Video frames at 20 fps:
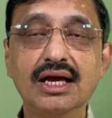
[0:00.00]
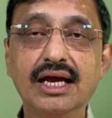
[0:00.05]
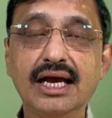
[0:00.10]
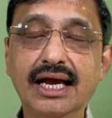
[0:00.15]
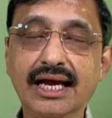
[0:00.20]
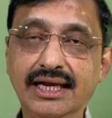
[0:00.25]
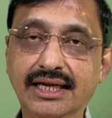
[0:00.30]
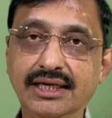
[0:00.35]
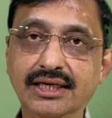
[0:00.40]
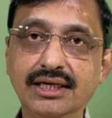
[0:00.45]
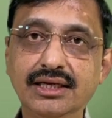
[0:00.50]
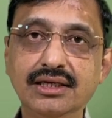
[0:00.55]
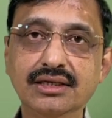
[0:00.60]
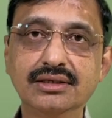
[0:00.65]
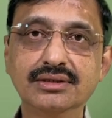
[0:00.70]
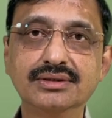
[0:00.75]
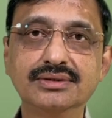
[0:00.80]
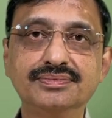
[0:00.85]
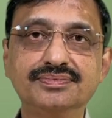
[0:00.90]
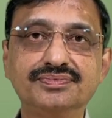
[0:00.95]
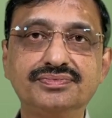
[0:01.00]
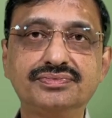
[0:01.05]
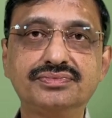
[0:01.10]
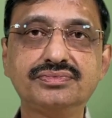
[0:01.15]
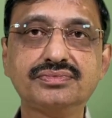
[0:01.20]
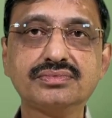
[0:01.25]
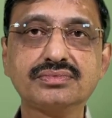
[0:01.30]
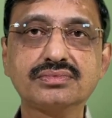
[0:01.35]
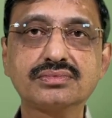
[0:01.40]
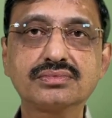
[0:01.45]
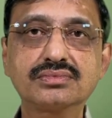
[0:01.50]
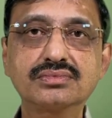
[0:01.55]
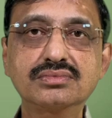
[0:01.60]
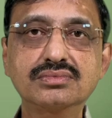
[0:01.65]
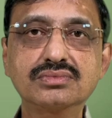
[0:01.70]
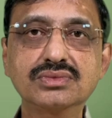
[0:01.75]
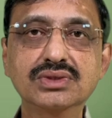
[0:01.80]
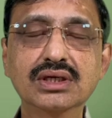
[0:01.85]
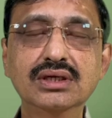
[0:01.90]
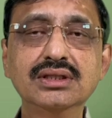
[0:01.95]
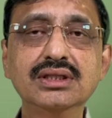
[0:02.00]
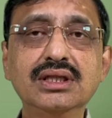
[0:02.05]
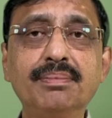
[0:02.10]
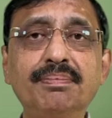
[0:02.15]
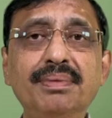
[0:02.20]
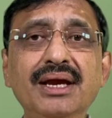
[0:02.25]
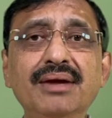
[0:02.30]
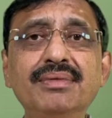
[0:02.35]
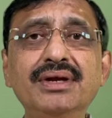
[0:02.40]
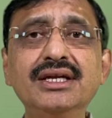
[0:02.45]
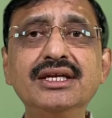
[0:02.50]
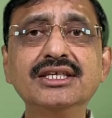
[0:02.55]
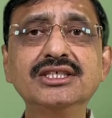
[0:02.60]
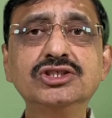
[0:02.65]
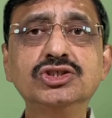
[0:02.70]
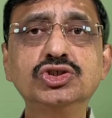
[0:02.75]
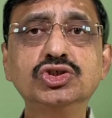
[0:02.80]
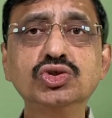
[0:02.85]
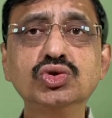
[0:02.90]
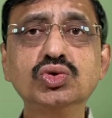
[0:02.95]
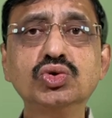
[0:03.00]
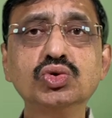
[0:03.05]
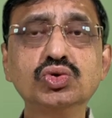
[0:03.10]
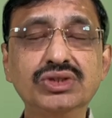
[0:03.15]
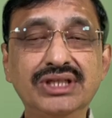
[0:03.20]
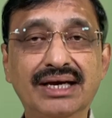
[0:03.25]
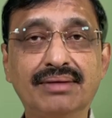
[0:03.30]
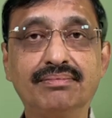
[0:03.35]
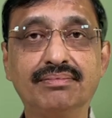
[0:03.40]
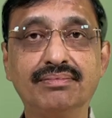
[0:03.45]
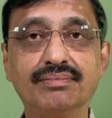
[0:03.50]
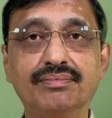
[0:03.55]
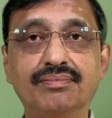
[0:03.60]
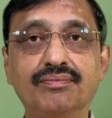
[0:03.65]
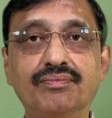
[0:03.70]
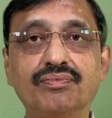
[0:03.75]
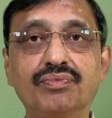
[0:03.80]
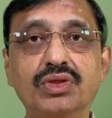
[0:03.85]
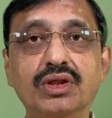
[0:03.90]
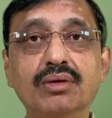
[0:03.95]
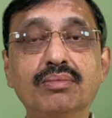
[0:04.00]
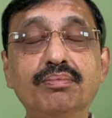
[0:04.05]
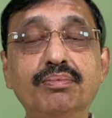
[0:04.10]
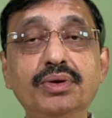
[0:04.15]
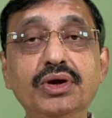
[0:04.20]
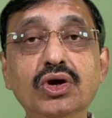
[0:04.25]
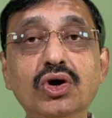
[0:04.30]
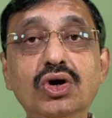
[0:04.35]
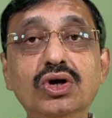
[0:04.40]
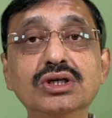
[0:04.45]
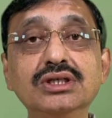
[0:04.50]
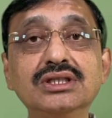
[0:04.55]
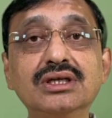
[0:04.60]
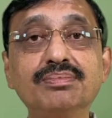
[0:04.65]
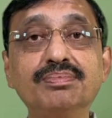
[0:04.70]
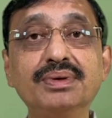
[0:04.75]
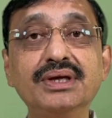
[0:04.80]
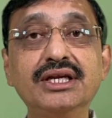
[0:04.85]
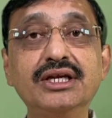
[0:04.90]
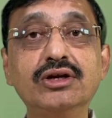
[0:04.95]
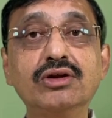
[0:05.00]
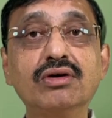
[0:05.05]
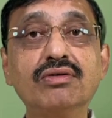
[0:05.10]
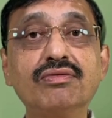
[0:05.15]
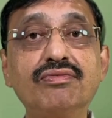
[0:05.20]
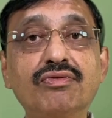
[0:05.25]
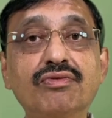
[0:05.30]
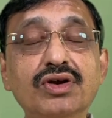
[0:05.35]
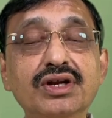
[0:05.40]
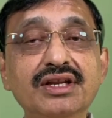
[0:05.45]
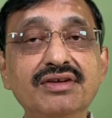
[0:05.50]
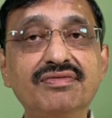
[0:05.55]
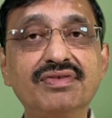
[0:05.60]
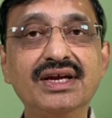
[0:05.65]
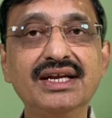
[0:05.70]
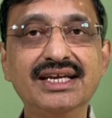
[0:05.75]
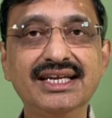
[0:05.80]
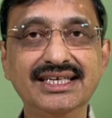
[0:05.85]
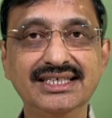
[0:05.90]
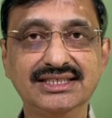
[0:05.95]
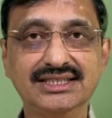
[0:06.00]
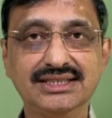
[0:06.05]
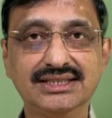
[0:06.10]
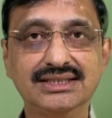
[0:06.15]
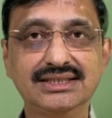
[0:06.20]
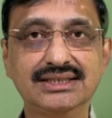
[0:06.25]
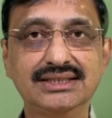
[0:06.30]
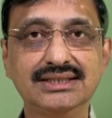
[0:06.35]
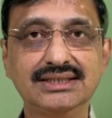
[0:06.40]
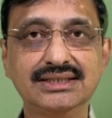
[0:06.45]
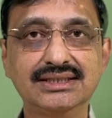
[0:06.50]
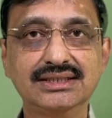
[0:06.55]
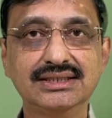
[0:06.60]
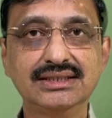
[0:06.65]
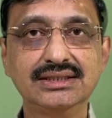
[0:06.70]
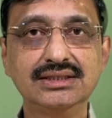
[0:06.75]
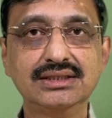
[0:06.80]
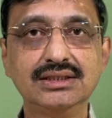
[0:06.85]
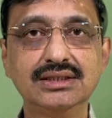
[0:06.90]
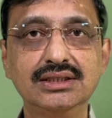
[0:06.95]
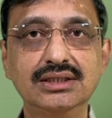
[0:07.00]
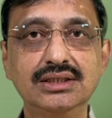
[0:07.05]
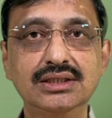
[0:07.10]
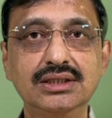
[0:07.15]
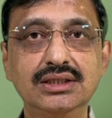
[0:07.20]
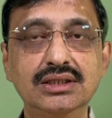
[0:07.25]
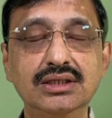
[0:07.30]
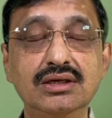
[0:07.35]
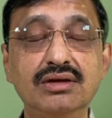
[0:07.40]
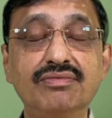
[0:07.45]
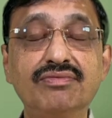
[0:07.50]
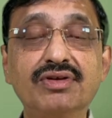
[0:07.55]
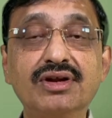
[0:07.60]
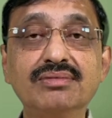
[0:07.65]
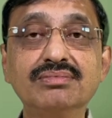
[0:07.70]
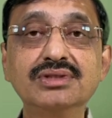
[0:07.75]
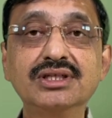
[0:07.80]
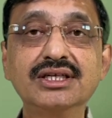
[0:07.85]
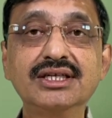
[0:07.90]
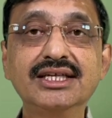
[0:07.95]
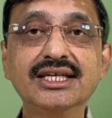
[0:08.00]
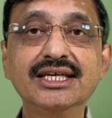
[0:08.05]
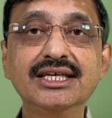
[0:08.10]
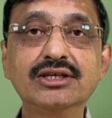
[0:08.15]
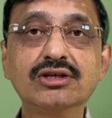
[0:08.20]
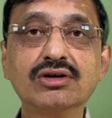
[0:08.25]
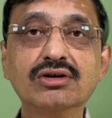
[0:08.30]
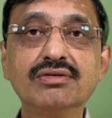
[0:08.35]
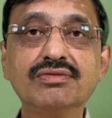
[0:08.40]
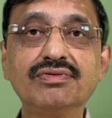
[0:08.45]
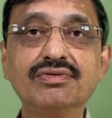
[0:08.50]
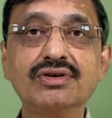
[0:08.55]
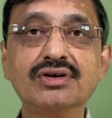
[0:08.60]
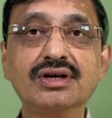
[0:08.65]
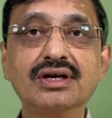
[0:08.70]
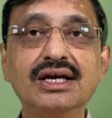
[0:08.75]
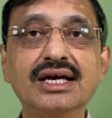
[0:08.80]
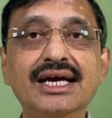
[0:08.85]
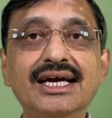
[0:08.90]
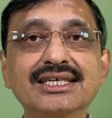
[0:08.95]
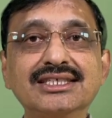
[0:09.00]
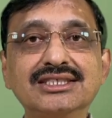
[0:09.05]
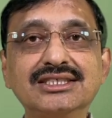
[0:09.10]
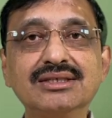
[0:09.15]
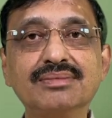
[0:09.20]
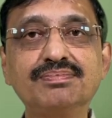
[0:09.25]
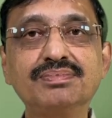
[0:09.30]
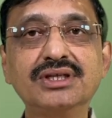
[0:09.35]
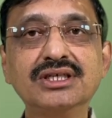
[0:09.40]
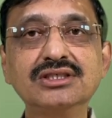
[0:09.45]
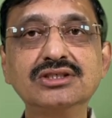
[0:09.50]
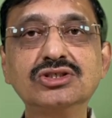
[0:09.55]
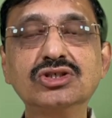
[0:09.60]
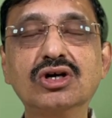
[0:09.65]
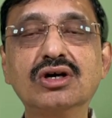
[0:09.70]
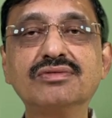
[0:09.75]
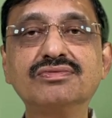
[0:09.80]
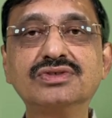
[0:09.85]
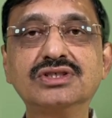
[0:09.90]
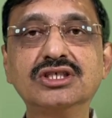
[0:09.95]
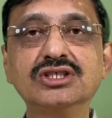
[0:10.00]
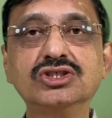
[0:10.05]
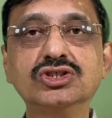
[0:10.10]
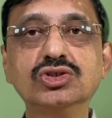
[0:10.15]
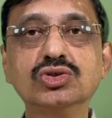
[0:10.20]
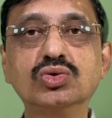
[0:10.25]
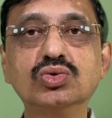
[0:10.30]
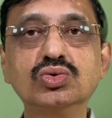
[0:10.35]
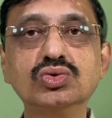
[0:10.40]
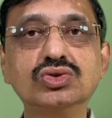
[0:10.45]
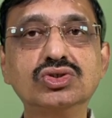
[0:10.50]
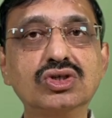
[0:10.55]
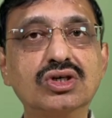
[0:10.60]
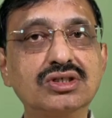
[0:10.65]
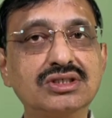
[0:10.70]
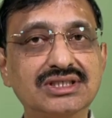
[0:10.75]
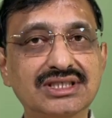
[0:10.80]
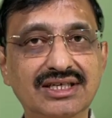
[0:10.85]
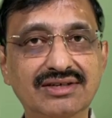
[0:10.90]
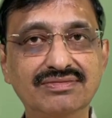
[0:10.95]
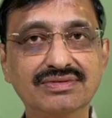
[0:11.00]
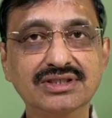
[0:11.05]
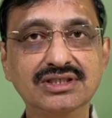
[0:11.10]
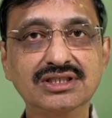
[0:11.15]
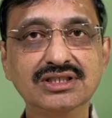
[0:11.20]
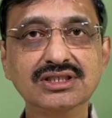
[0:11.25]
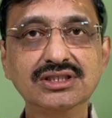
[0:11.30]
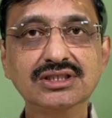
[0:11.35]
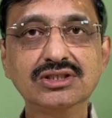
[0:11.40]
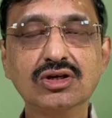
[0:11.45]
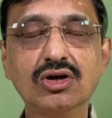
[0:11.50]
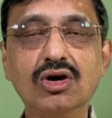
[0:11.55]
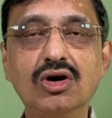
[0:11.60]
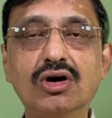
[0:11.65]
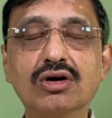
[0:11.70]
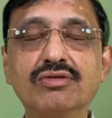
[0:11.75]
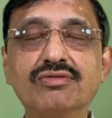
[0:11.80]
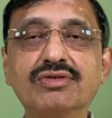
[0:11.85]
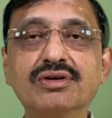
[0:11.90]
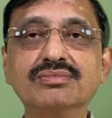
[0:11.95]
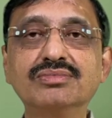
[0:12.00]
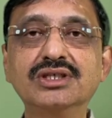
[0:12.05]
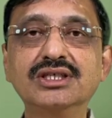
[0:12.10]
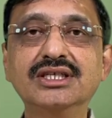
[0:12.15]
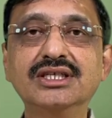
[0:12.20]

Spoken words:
and the payment is due to them beyond the period of 45 days from the date of acceptance of such goods or services, or from the